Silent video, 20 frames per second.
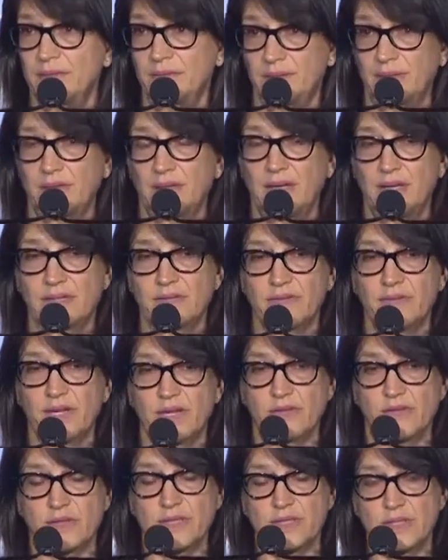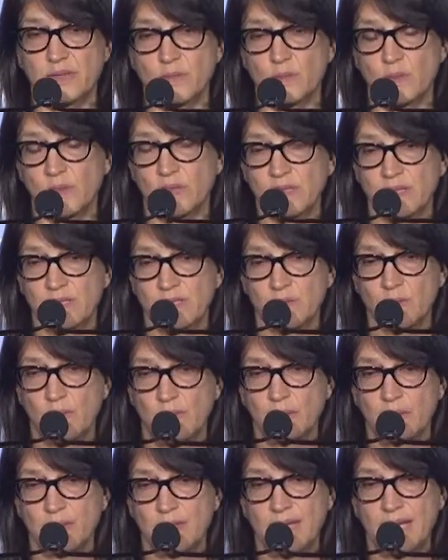there are lots of countries that work this way,
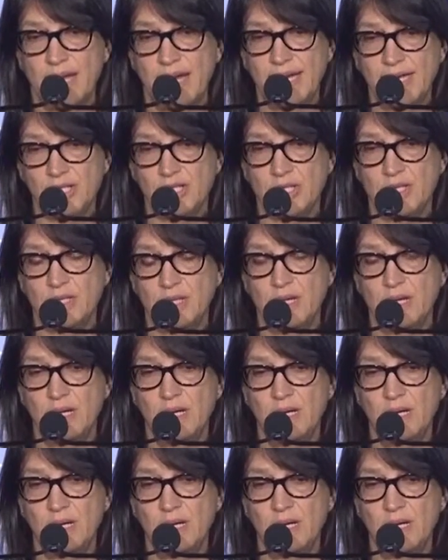but the Haitian